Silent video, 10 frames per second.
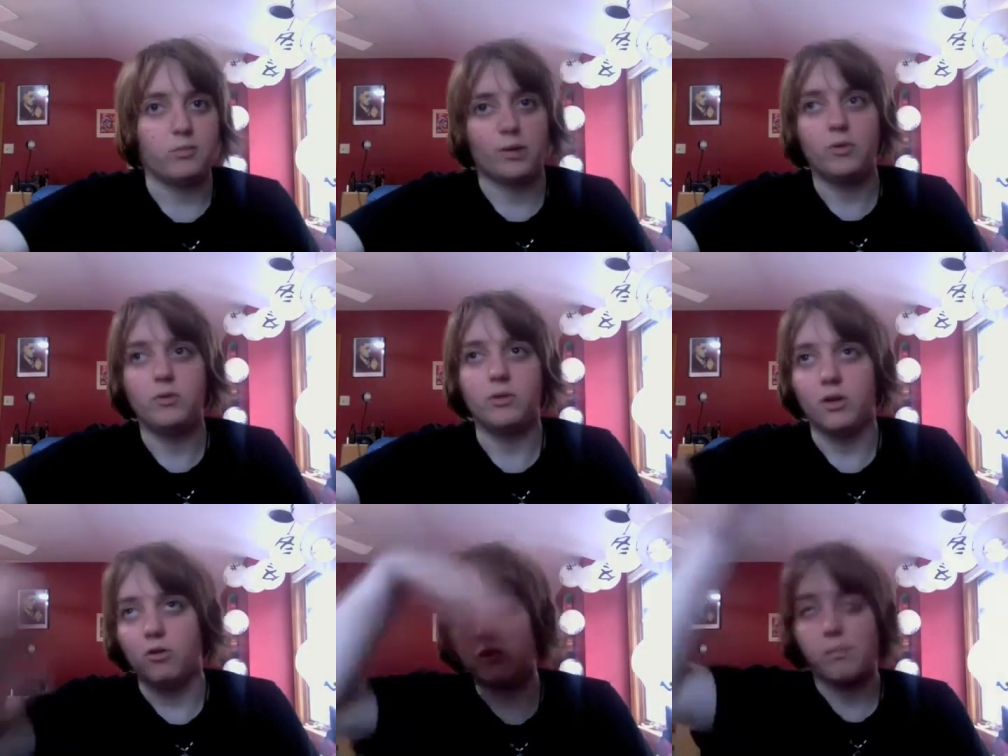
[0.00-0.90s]
Our moon would
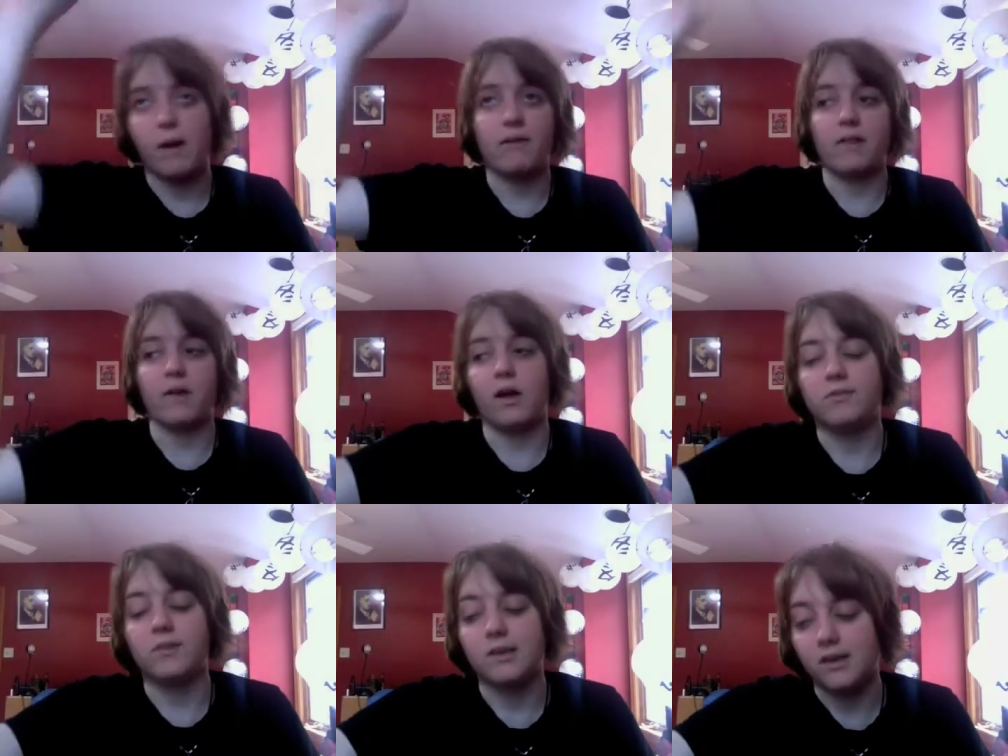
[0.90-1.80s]
go spiraling off
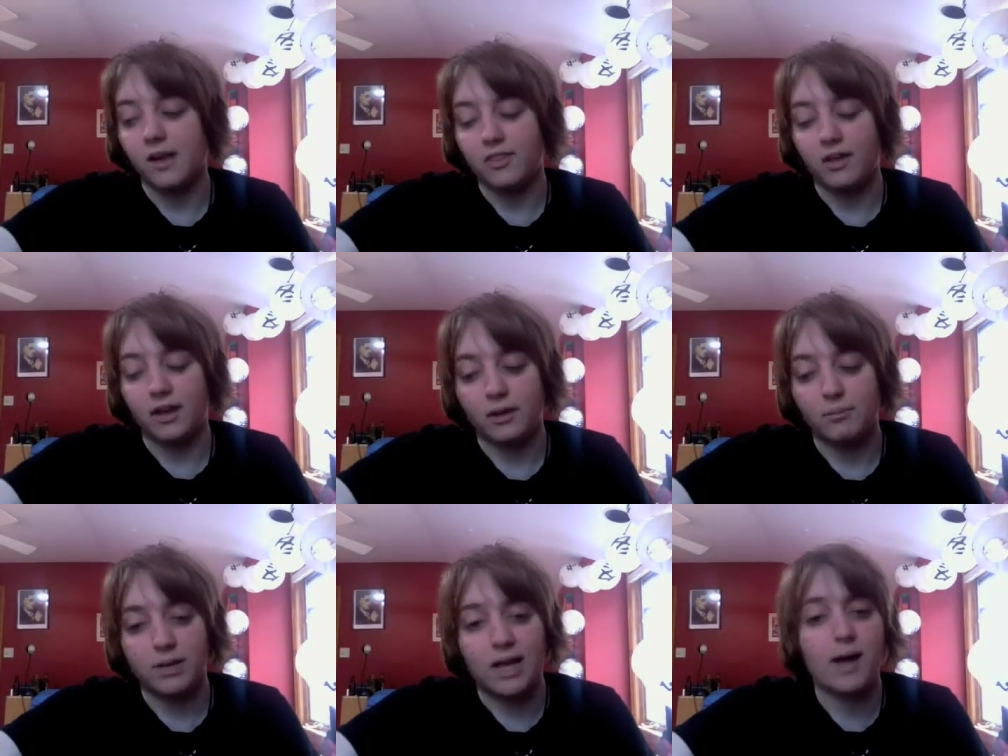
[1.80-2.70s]
into nothing and
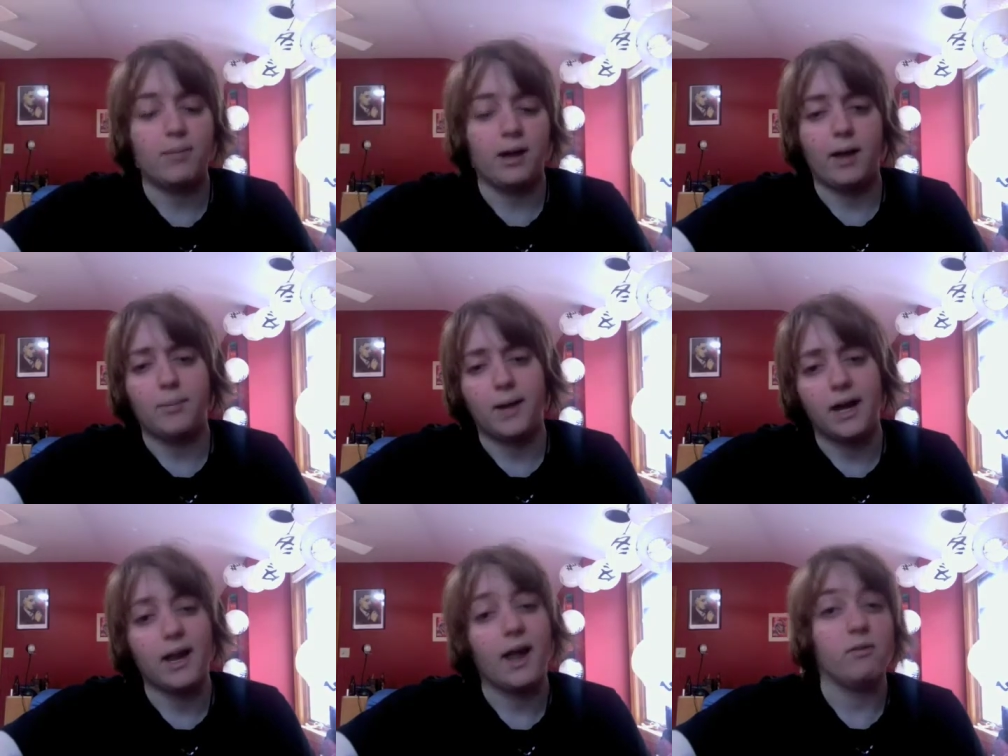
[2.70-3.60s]
blah, blah, blah.
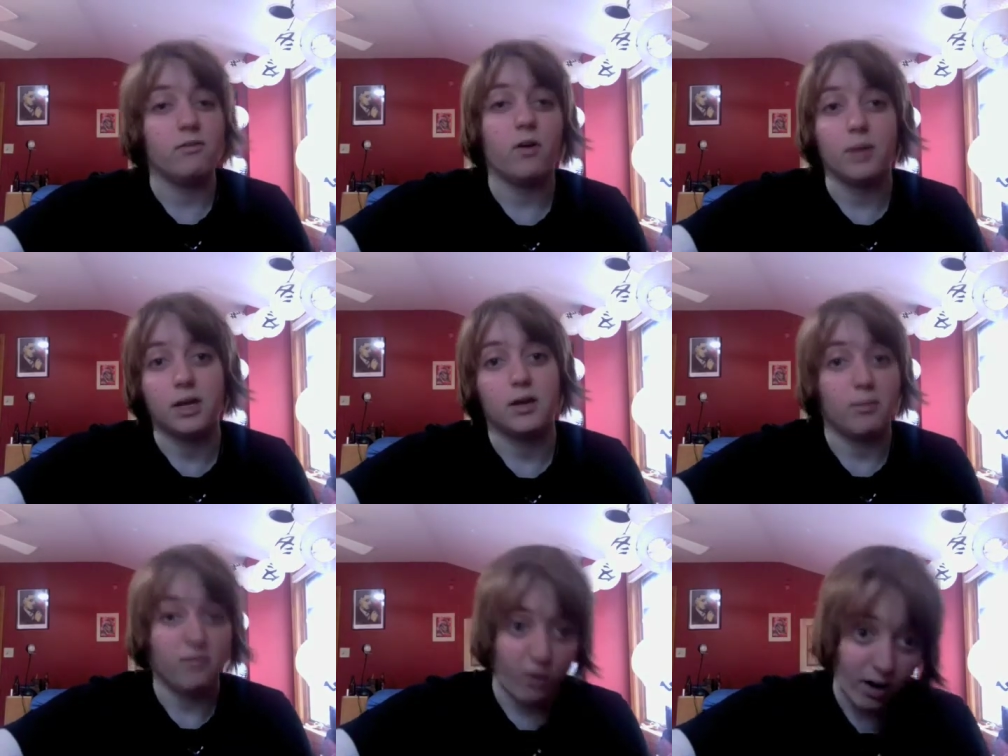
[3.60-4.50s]
Yeah, we've all been here
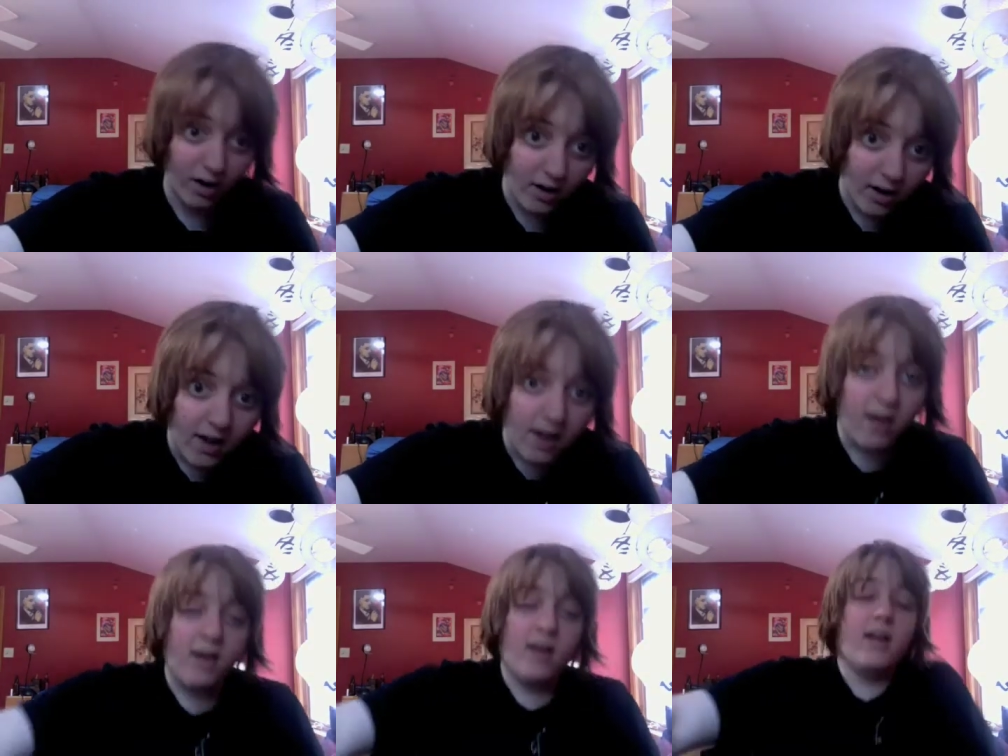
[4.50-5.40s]
before.
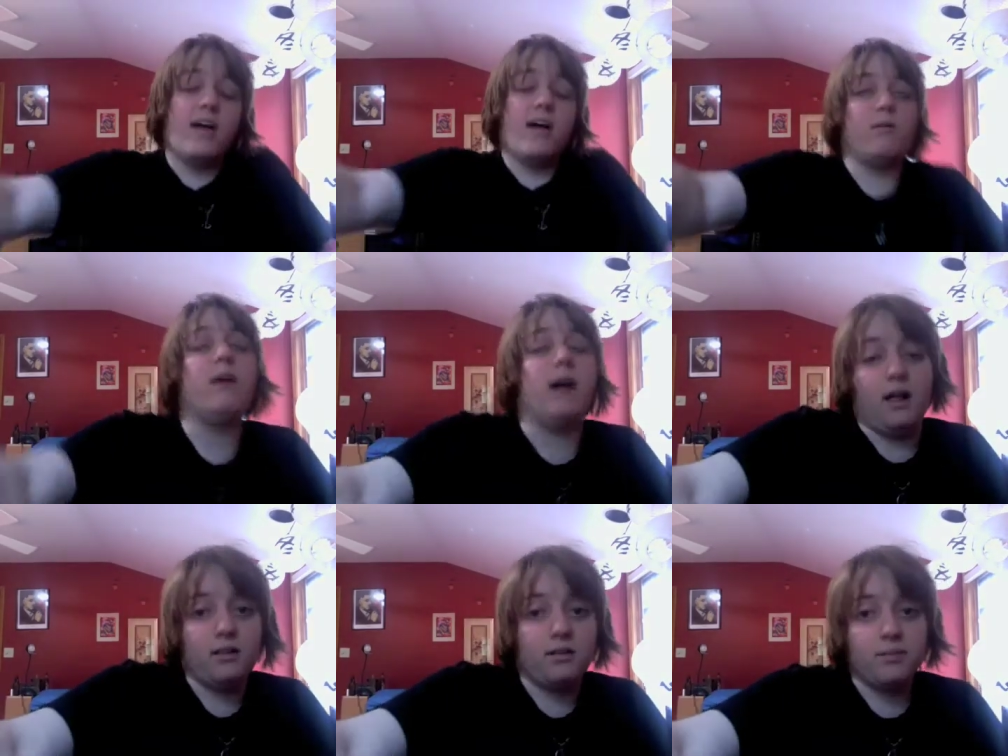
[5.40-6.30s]

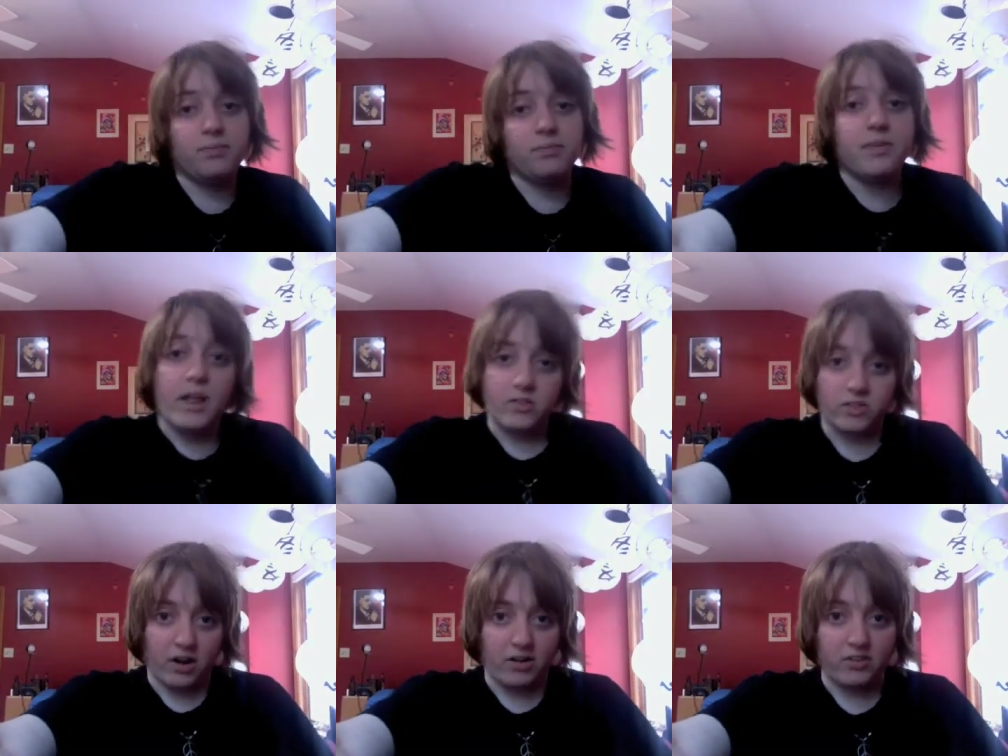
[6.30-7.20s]
Well,
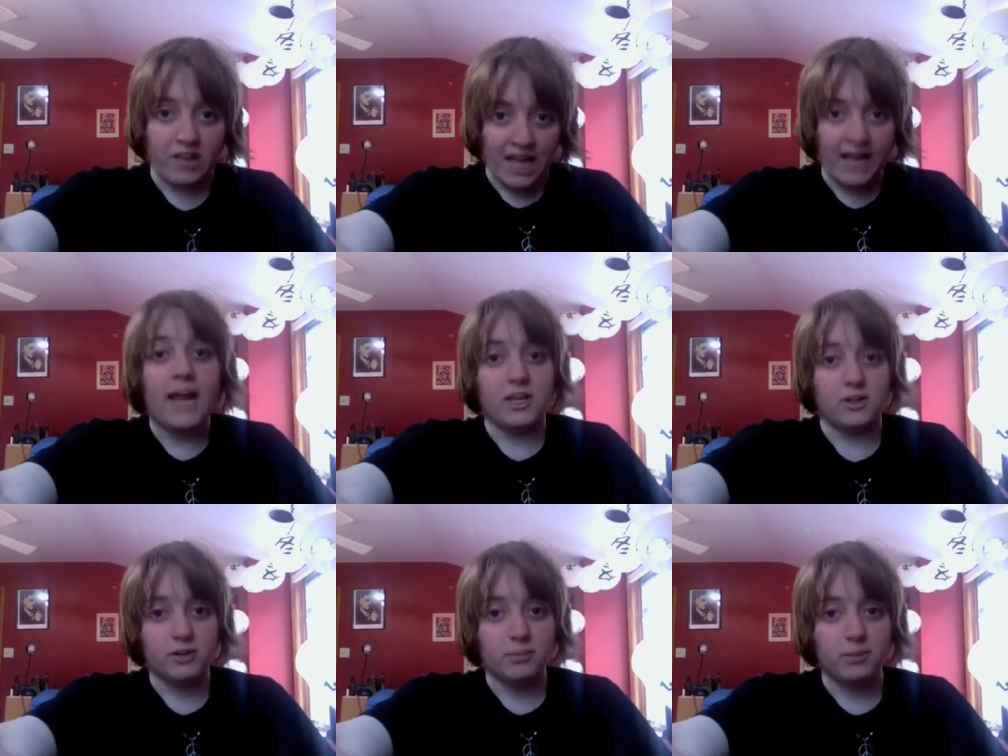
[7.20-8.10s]
sorry to say, you're
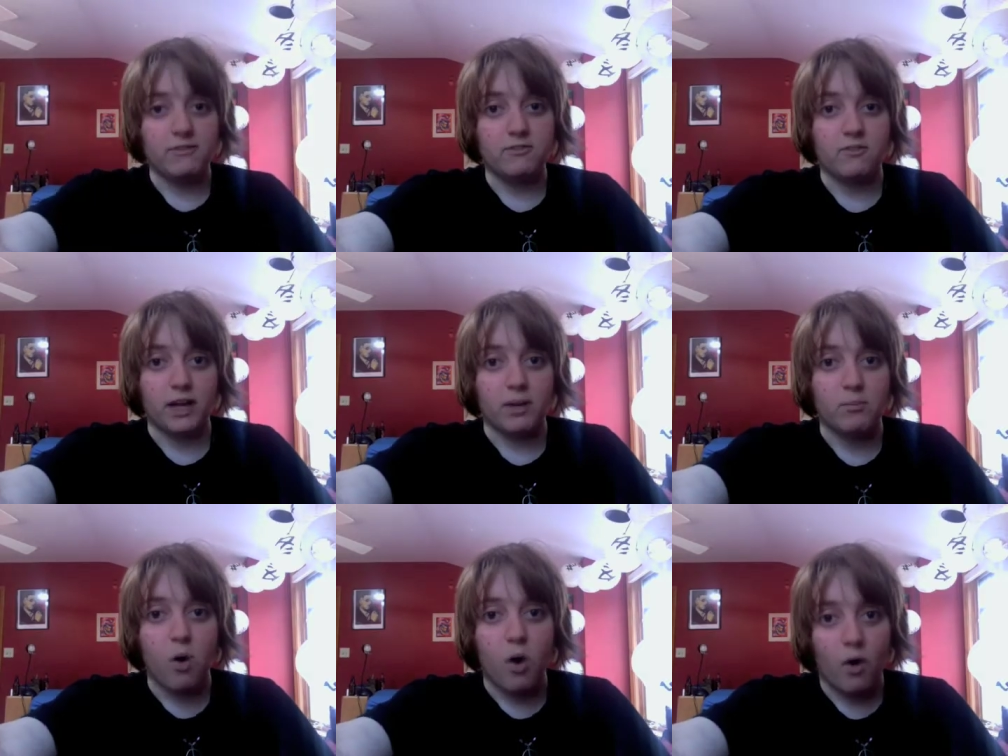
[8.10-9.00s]
a complete and fucking
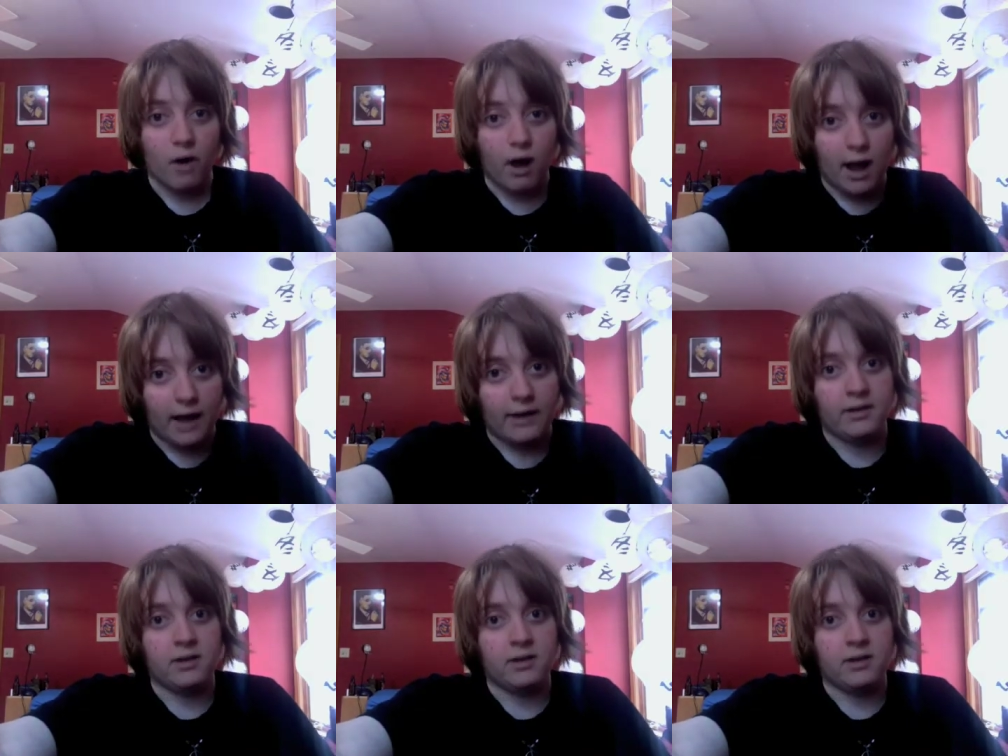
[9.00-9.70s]
moron.